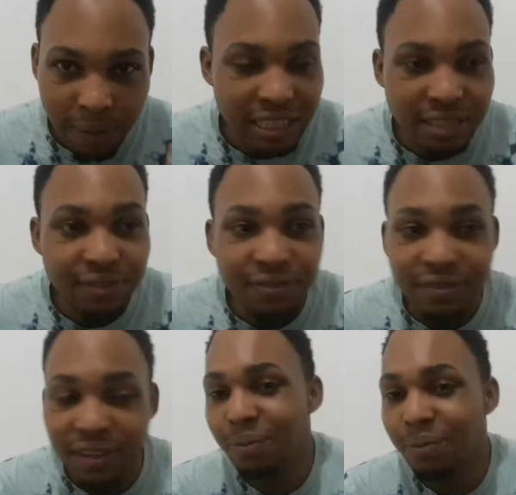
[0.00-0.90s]

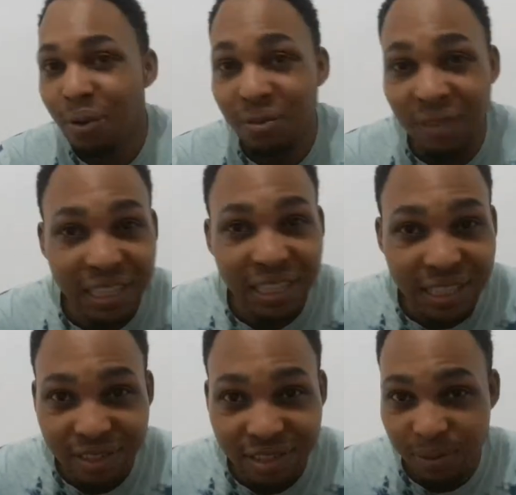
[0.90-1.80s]
develop over the
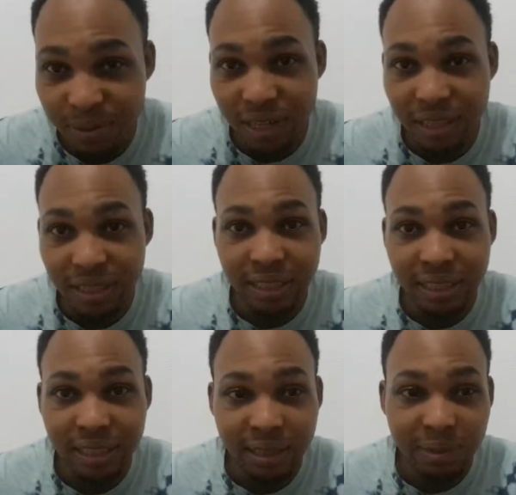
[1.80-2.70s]
years, brother.
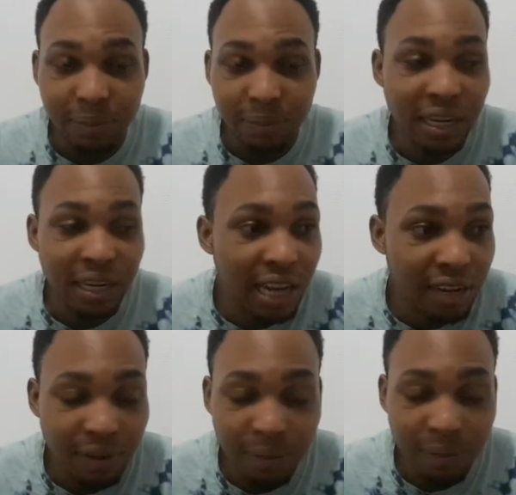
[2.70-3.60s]
We end up on a live
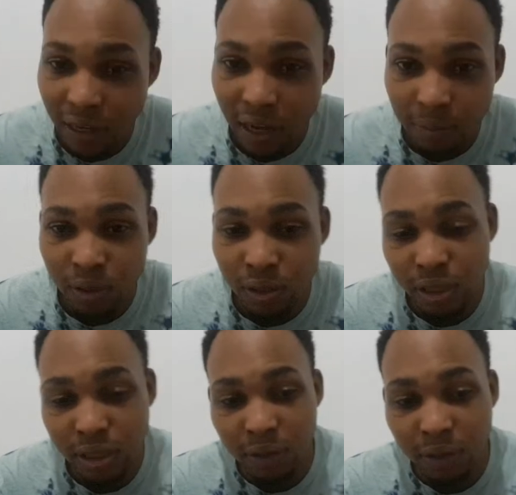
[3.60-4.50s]
and we talk about it
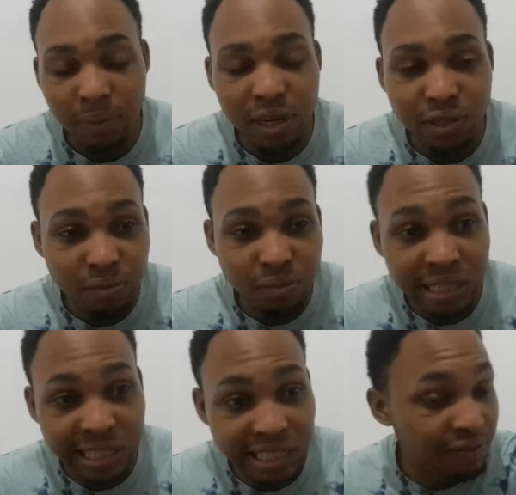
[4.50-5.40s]
and we play some
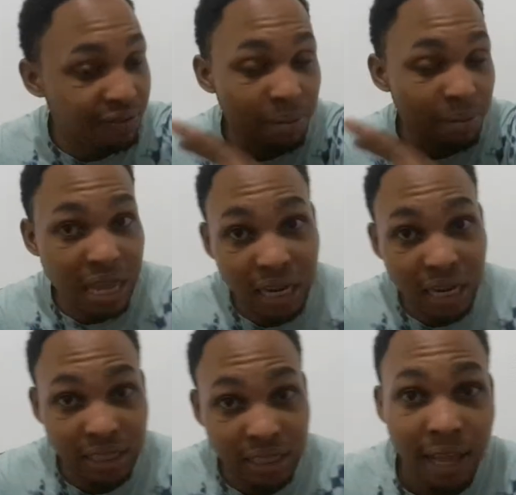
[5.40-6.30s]
Massacre from a long
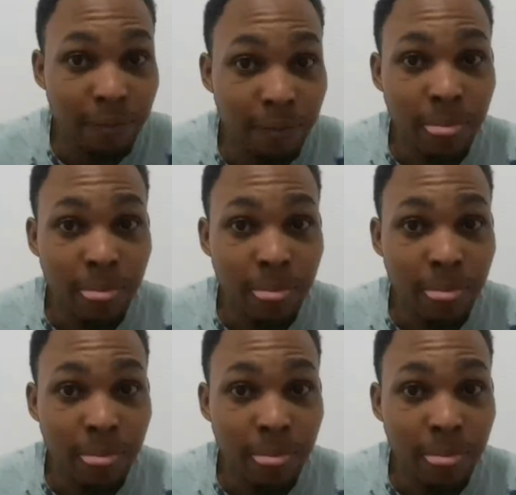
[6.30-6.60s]
time.